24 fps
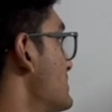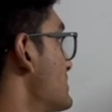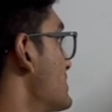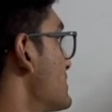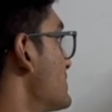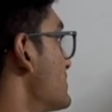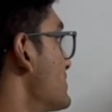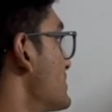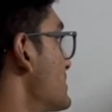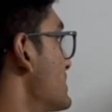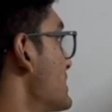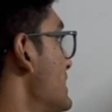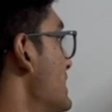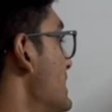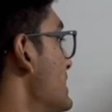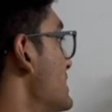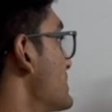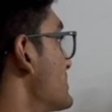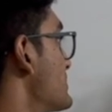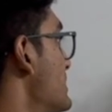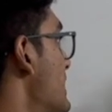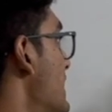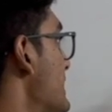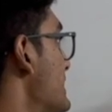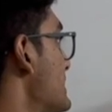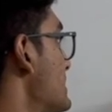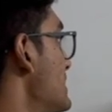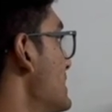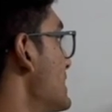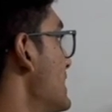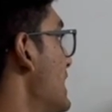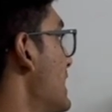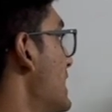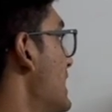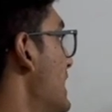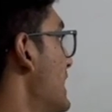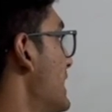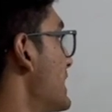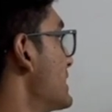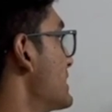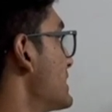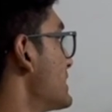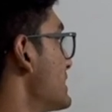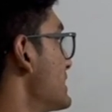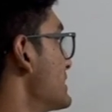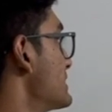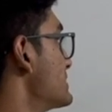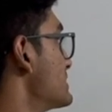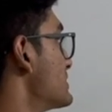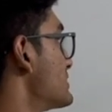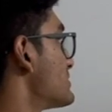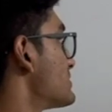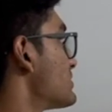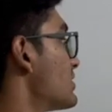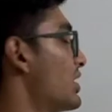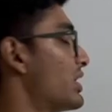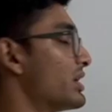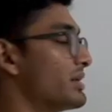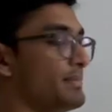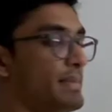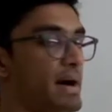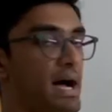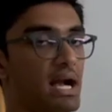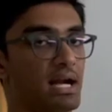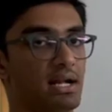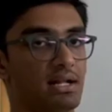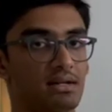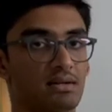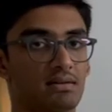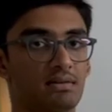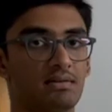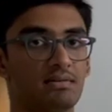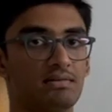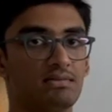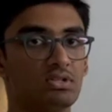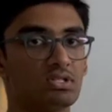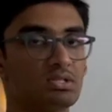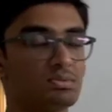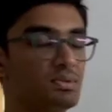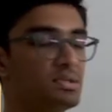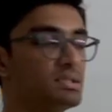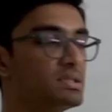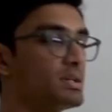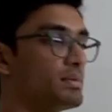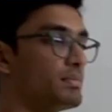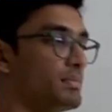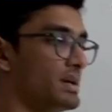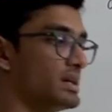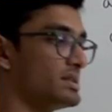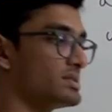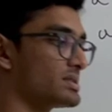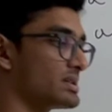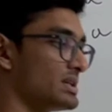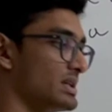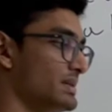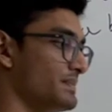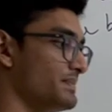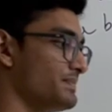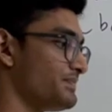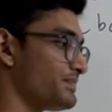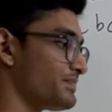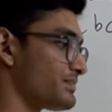the word exactly aligned in this or manner, which means that basically